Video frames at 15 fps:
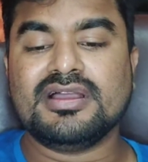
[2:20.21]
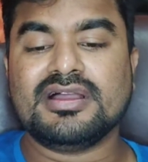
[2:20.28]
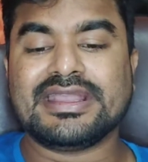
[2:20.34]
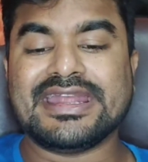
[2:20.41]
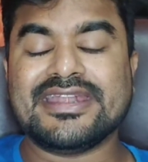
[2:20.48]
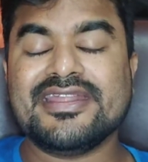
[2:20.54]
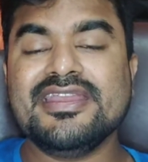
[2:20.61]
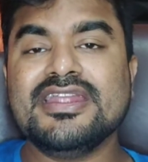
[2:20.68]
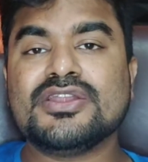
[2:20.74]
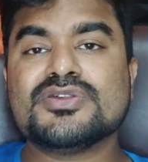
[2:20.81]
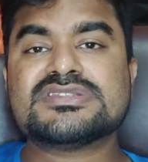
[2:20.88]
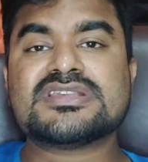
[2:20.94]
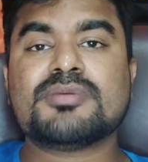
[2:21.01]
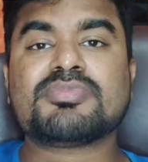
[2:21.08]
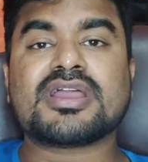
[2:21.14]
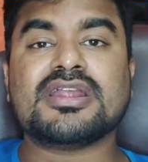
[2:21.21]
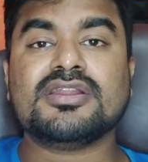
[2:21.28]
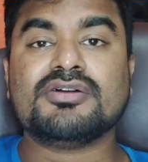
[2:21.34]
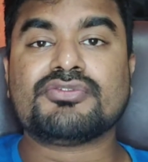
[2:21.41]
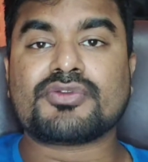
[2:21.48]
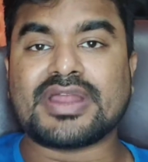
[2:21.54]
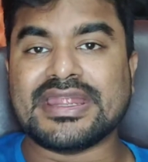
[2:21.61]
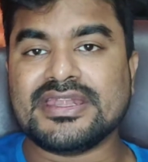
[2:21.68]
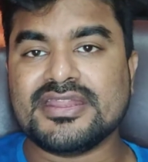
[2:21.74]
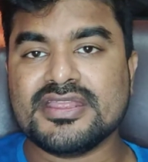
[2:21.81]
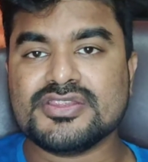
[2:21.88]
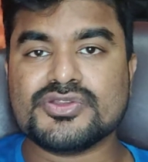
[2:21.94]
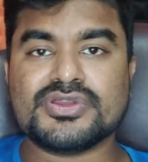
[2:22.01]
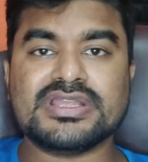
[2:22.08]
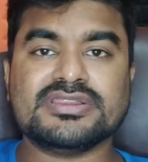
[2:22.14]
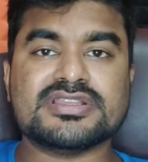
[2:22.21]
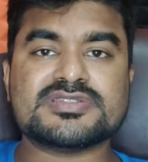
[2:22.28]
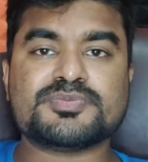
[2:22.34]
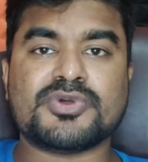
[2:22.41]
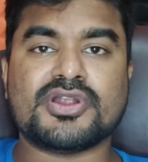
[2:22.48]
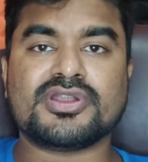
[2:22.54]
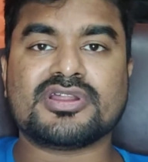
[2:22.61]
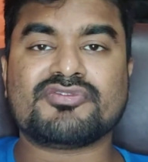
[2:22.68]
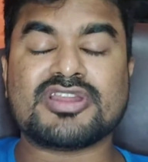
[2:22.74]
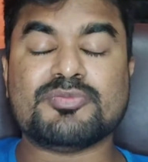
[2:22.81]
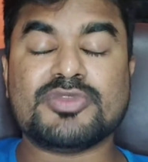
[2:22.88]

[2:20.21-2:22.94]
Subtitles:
getting into some kind of writing during this point of time,